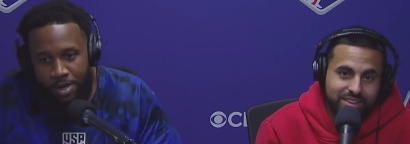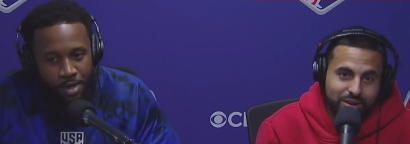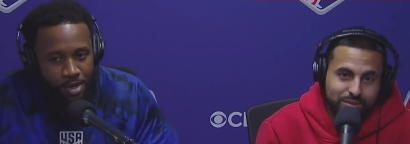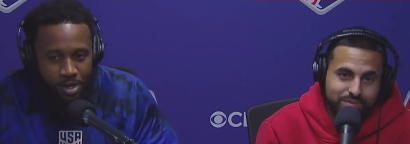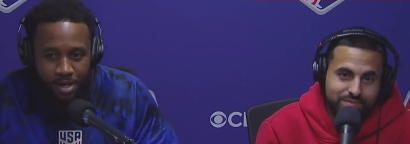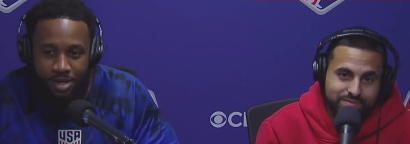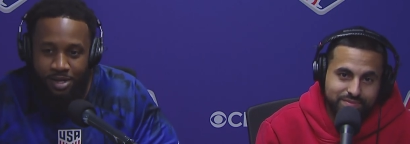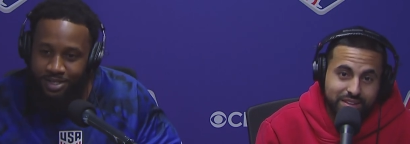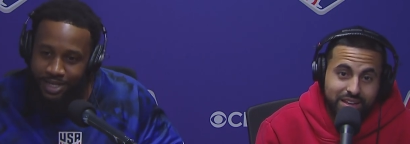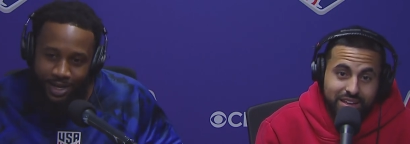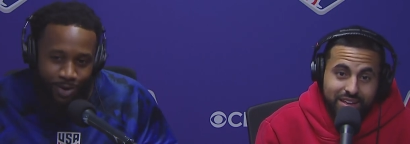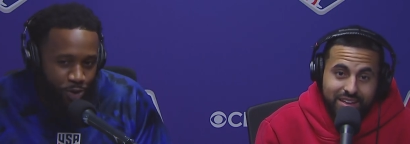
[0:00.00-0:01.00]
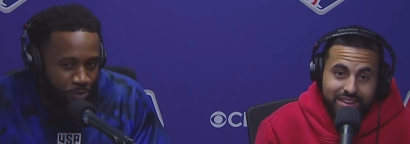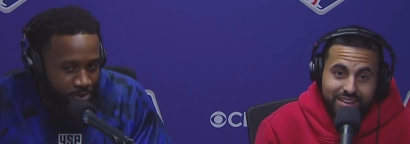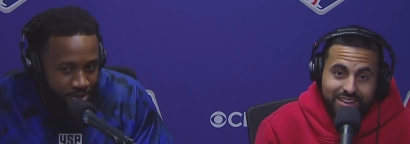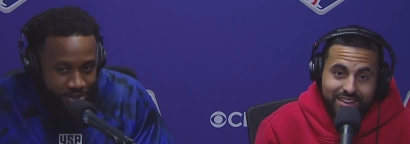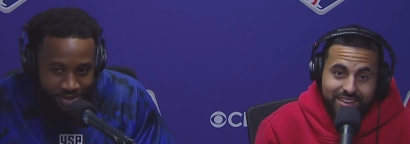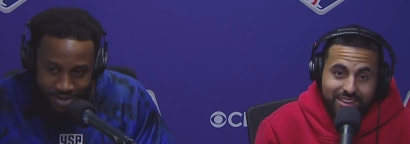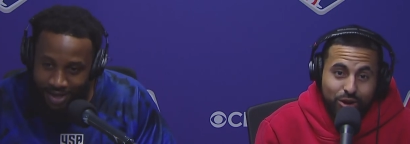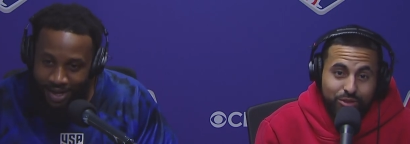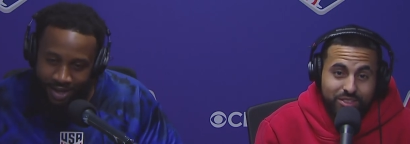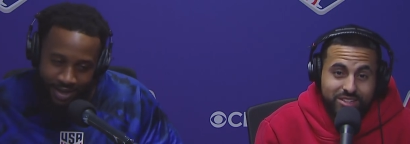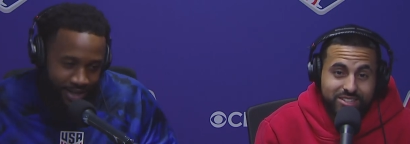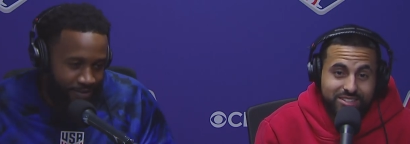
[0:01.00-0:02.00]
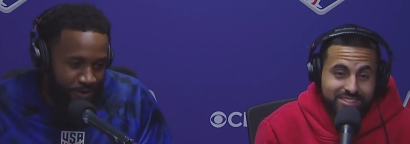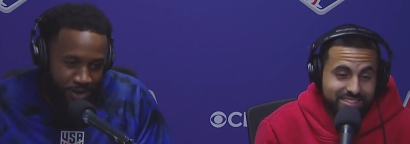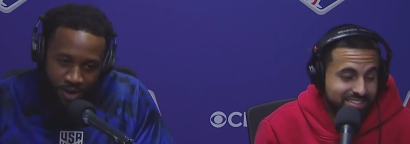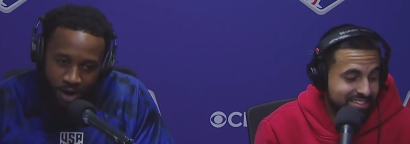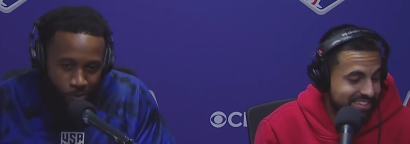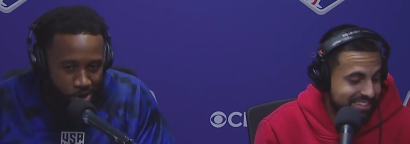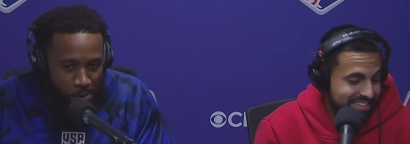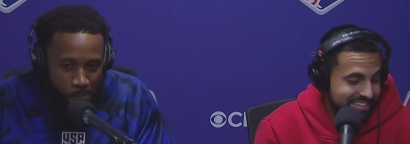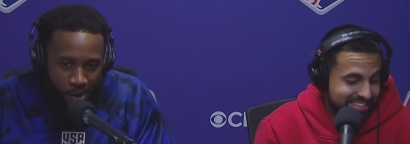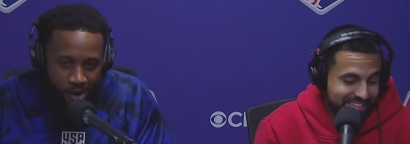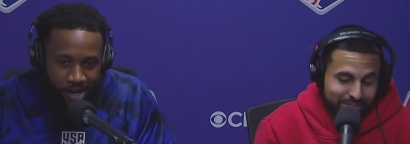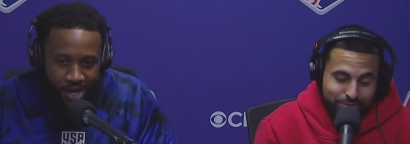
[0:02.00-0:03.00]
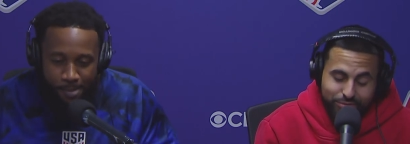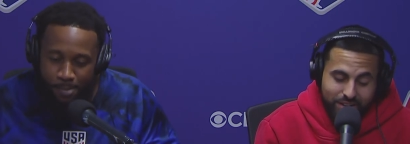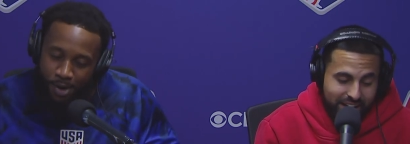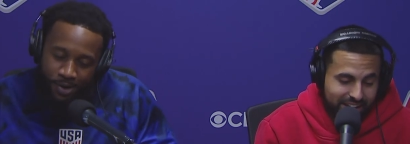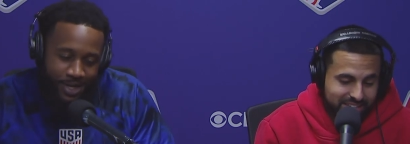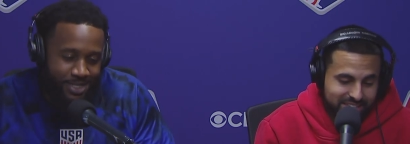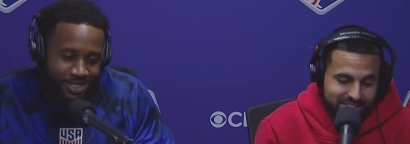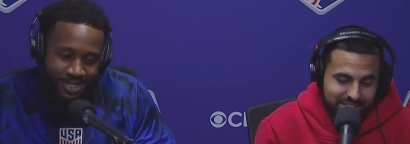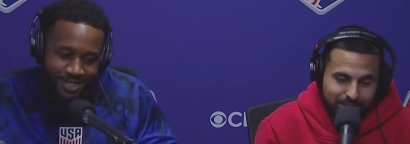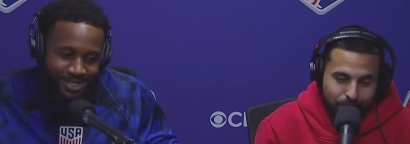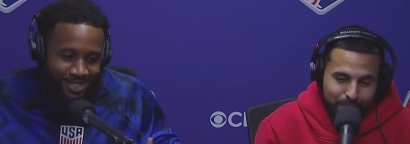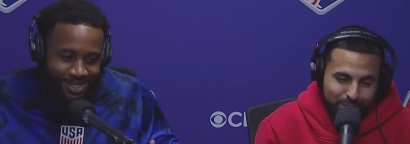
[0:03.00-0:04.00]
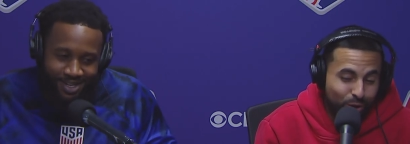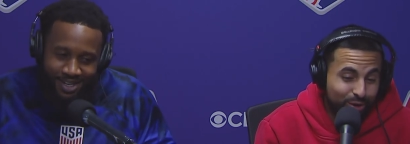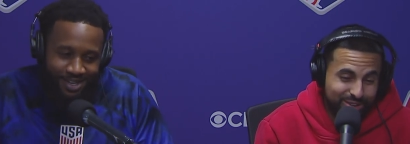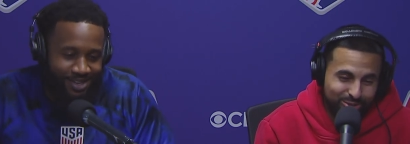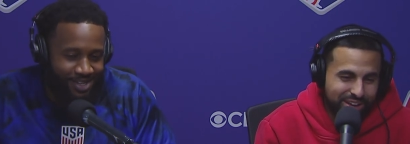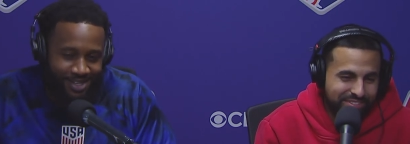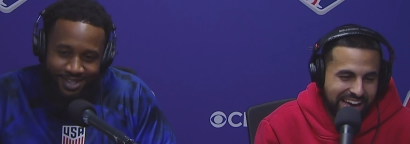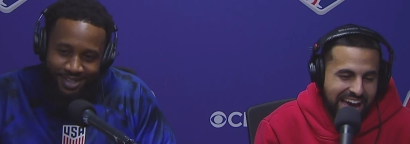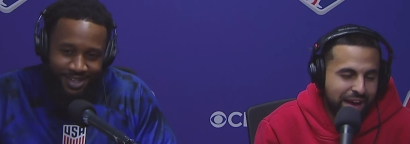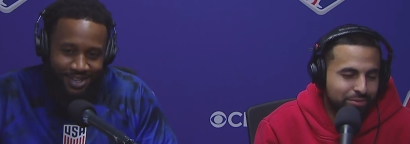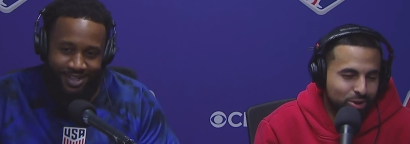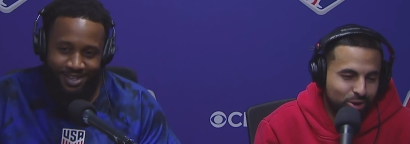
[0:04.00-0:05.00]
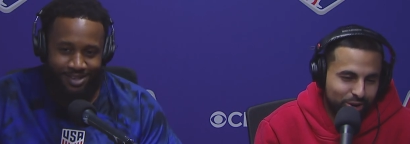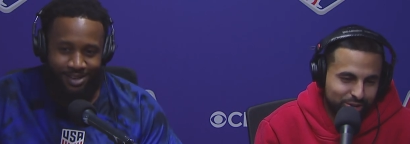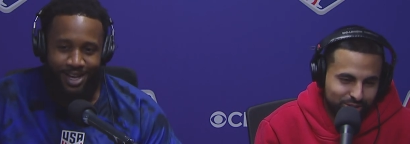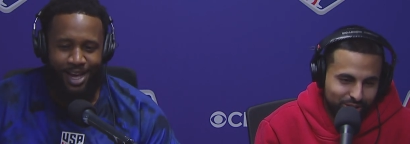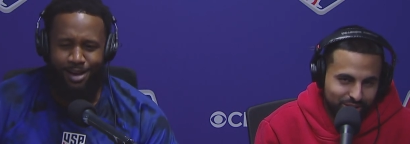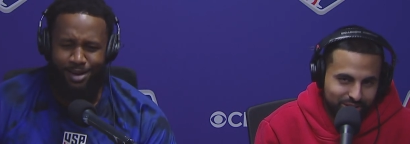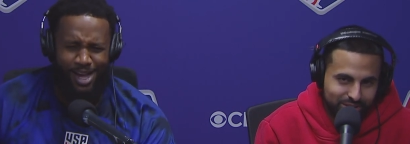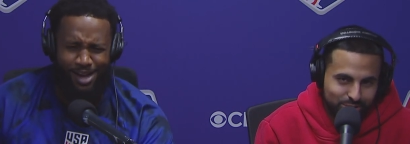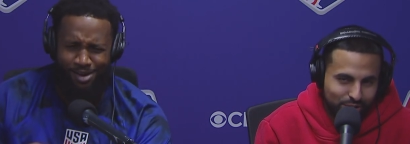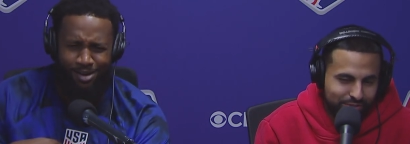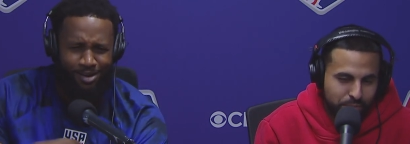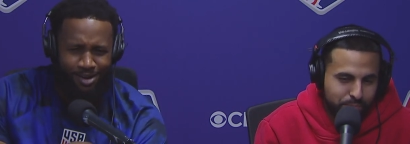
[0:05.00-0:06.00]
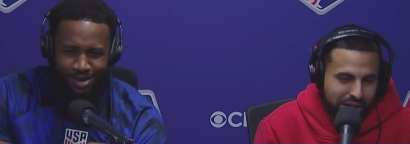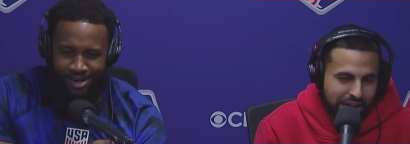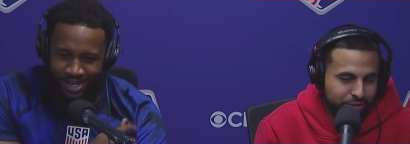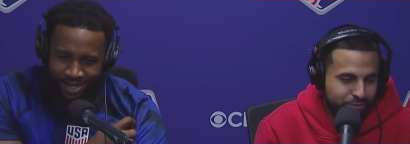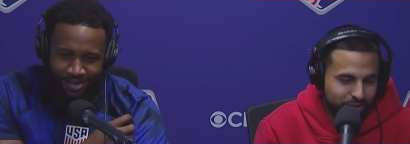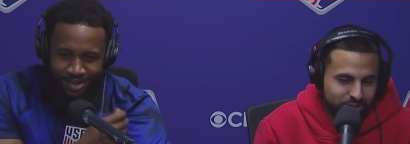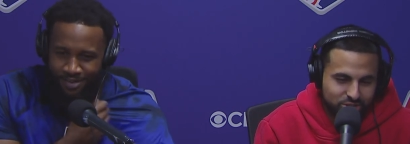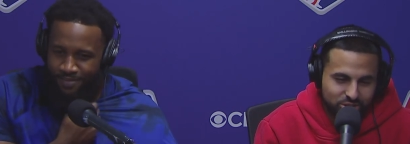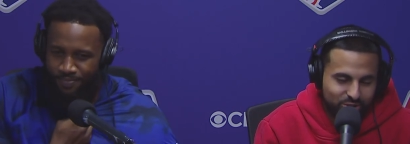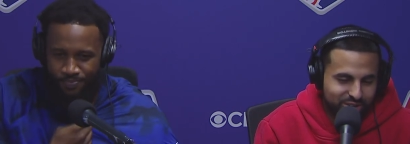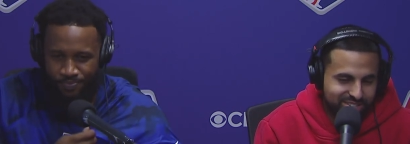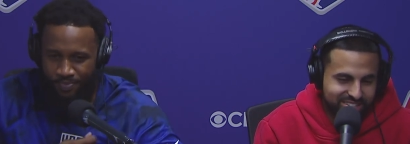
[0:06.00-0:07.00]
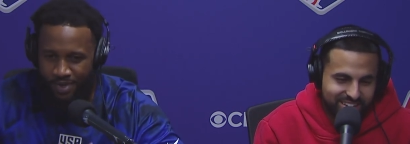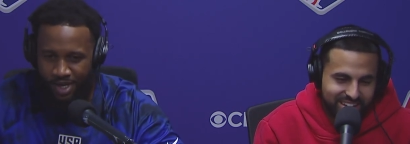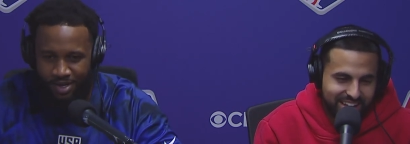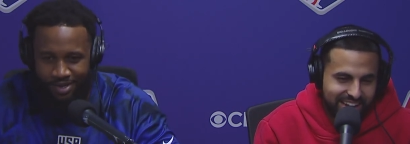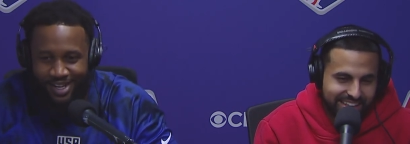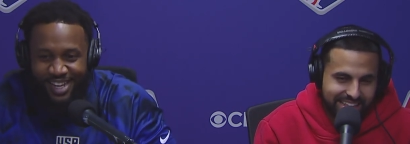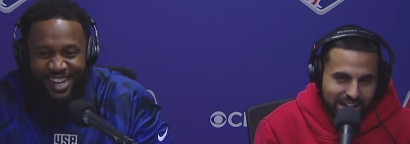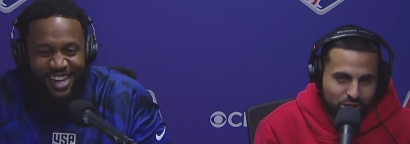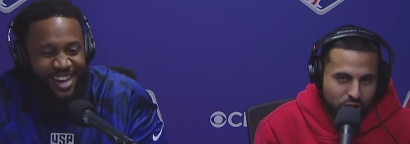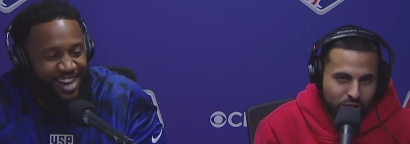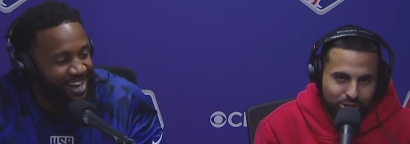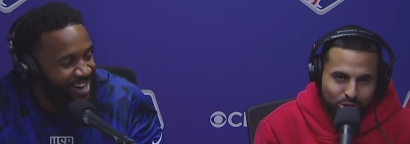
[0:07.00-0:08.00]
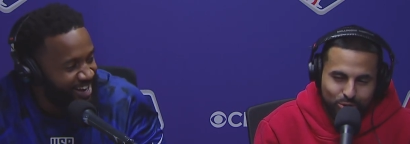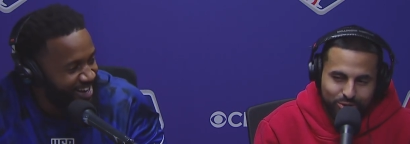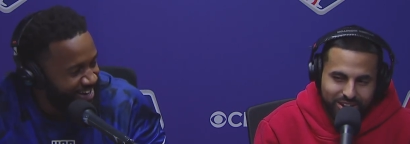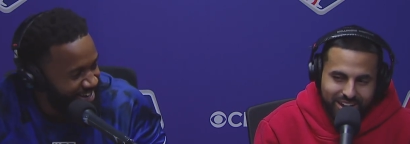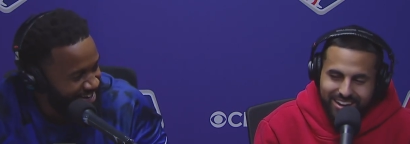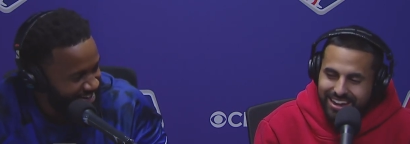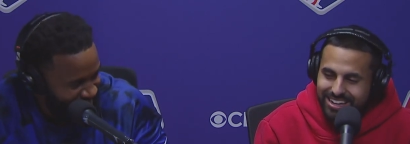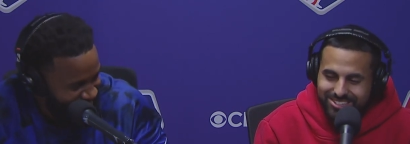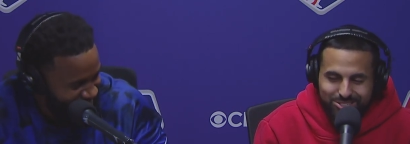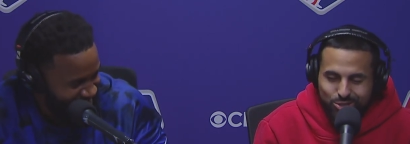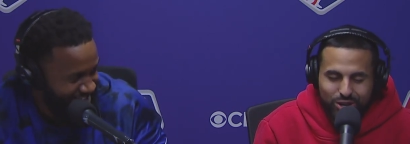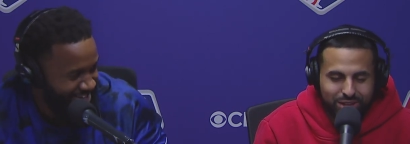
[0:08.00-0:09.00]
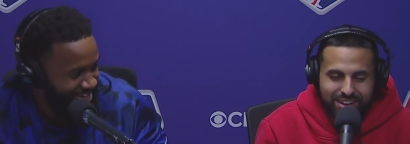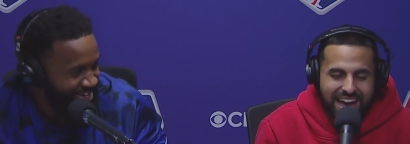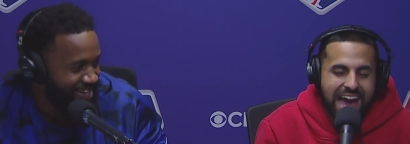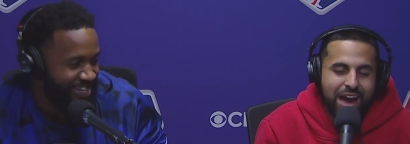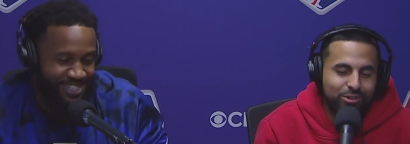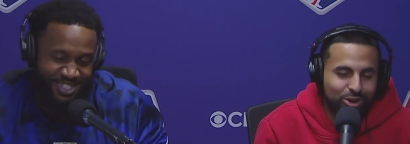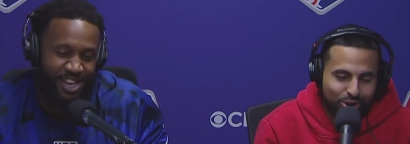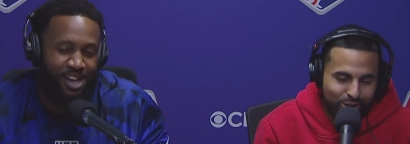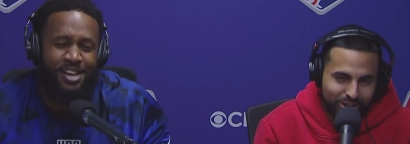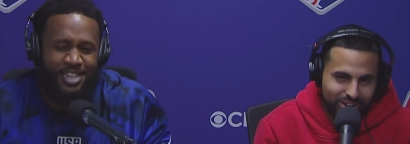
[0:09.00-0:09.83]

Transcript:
Speaker 1: Yep. Take Ubers. Yo, this leave is your car where you park it, facts. bro. It's just
Speaker 2: you, don't don't even have a car, so, yeah, yeah, Don't car. even pay for insurance and no. nothing like that. Car, no, not, like just don't even have a sell, car.